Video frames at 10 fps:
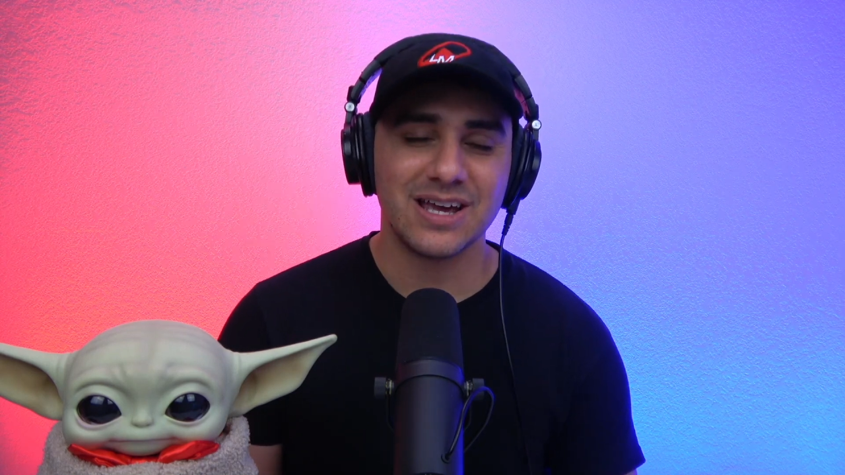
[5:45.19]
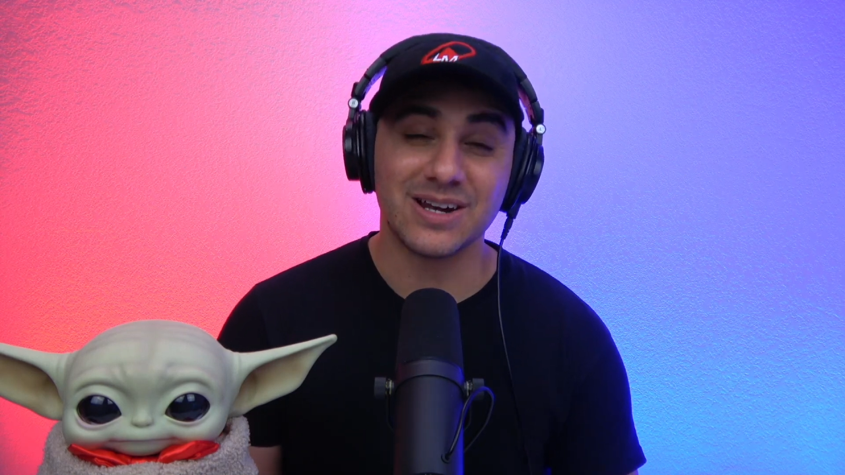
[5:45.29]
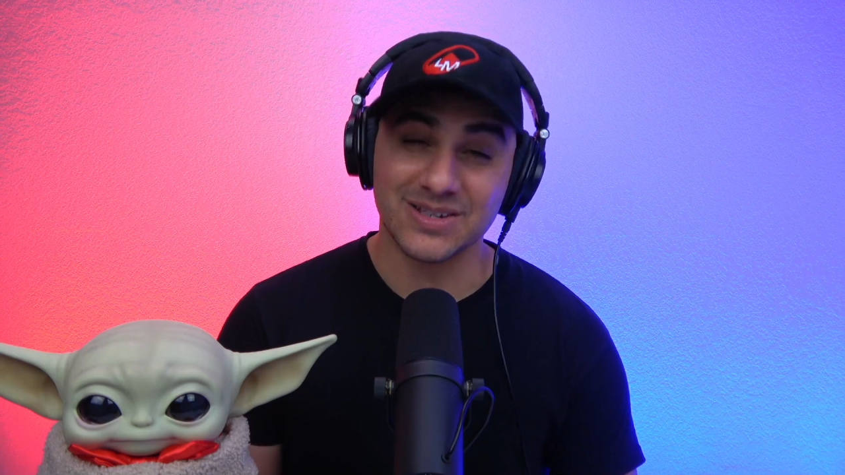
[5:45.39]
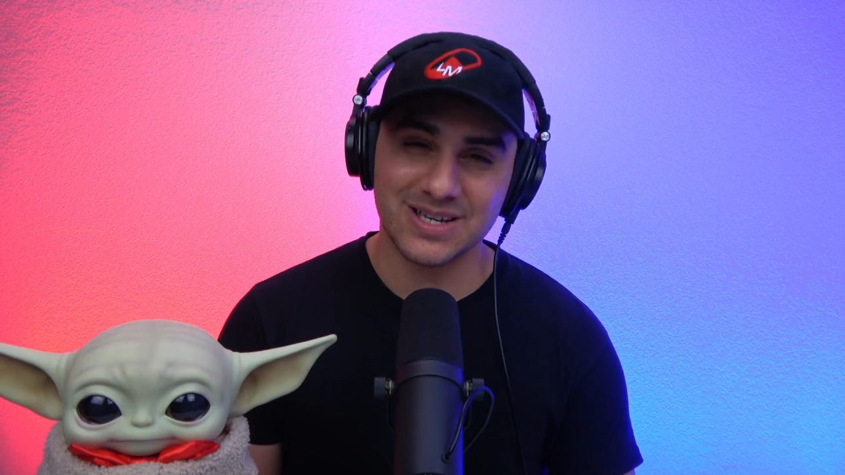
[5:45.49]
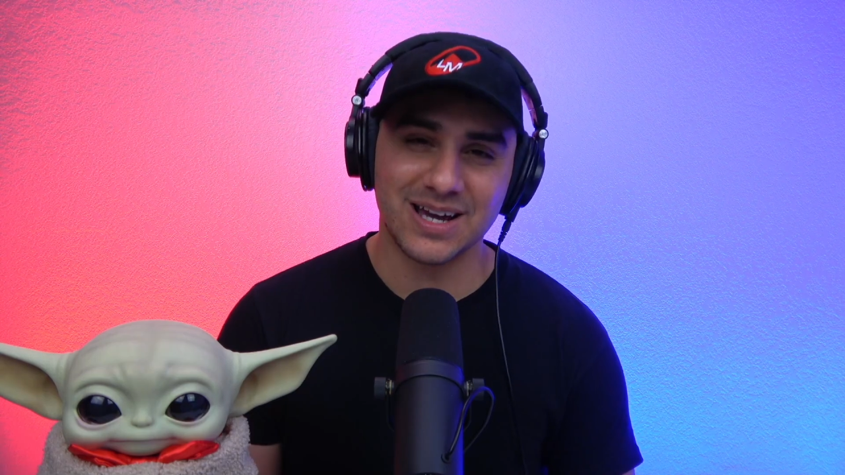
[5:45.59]

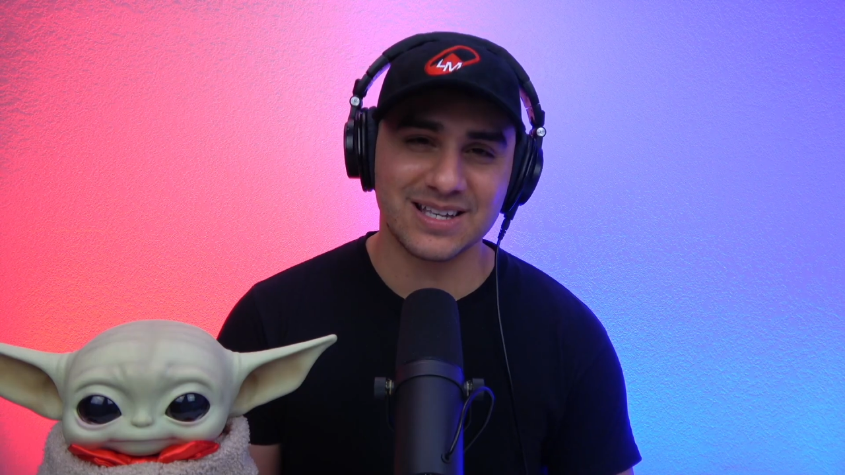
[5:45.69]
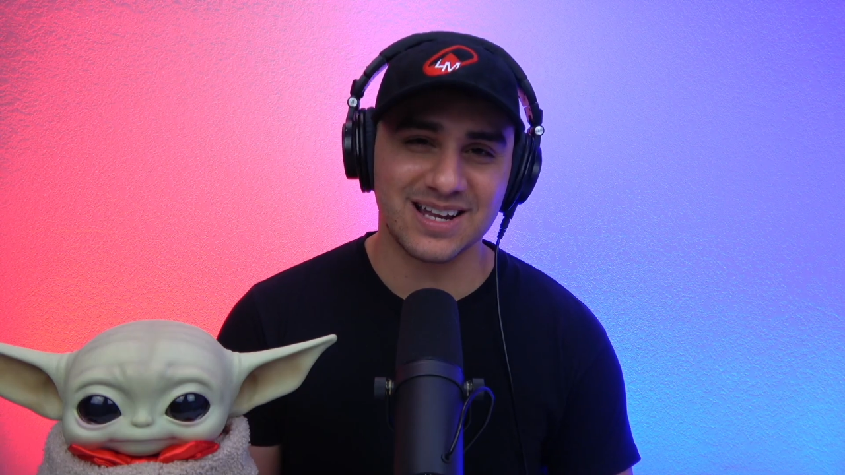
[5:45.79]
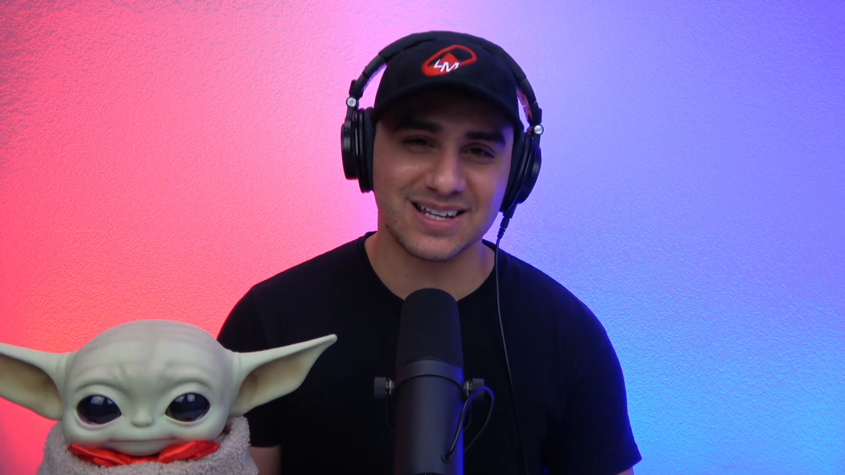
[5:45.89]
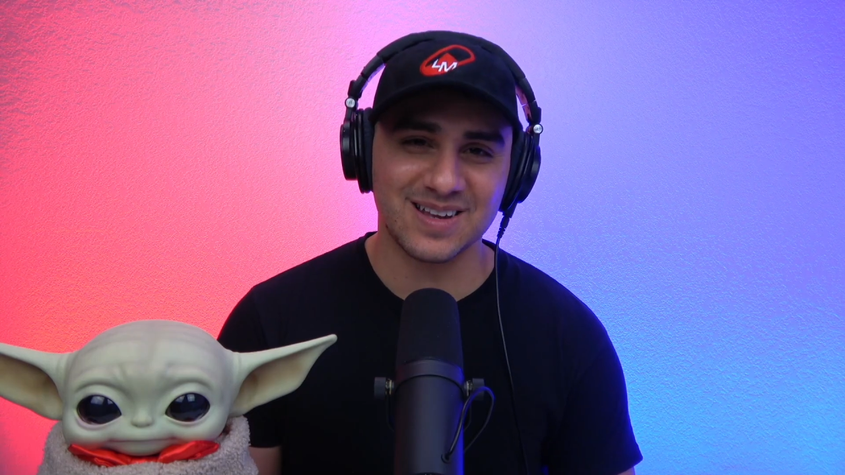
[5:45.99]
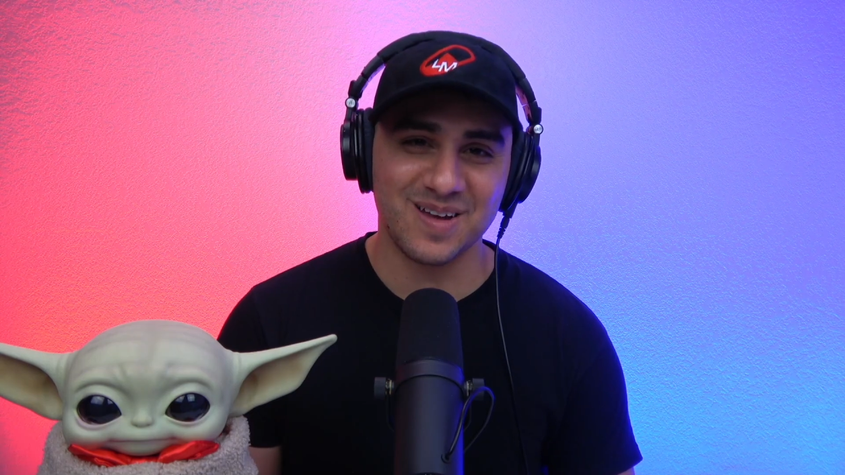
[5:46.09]
and I'll see you guys
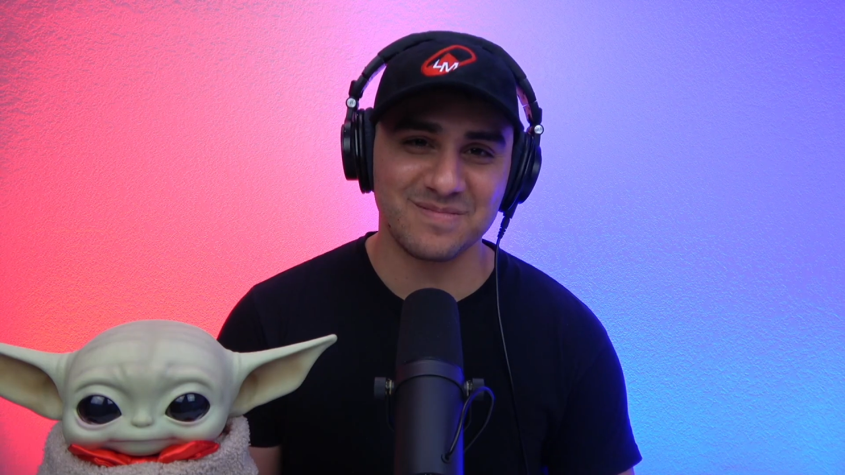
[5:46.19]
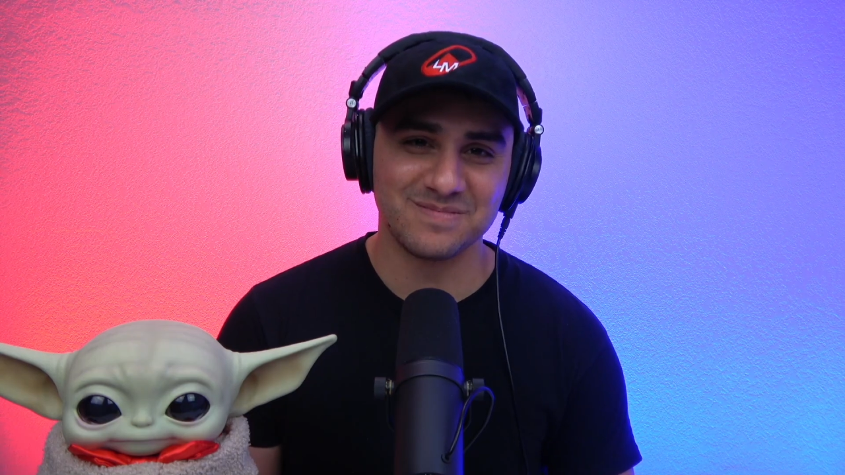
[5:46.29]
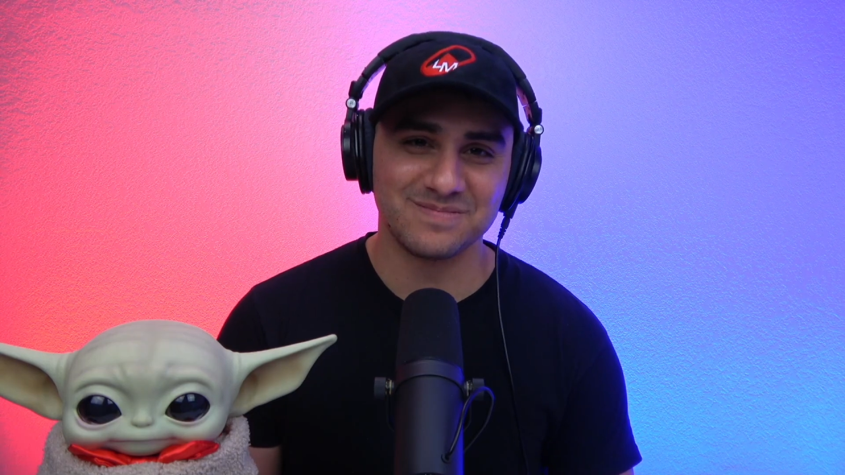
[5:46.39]
next time.